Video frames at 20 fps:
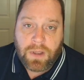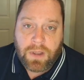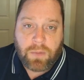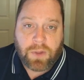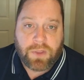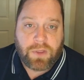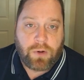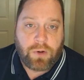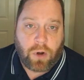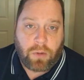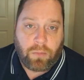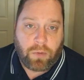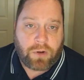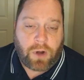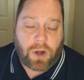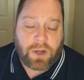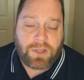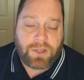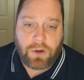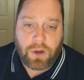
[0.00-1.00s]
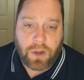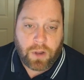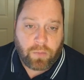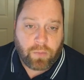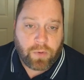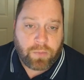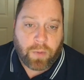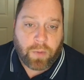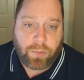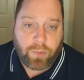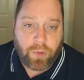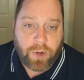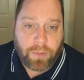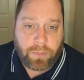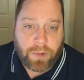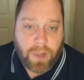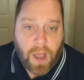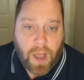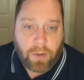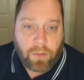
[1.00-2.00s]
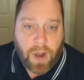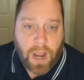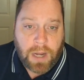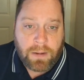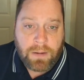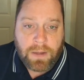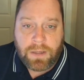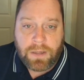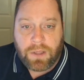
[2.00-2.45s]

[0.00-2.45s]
But the normal criteria would apply, right?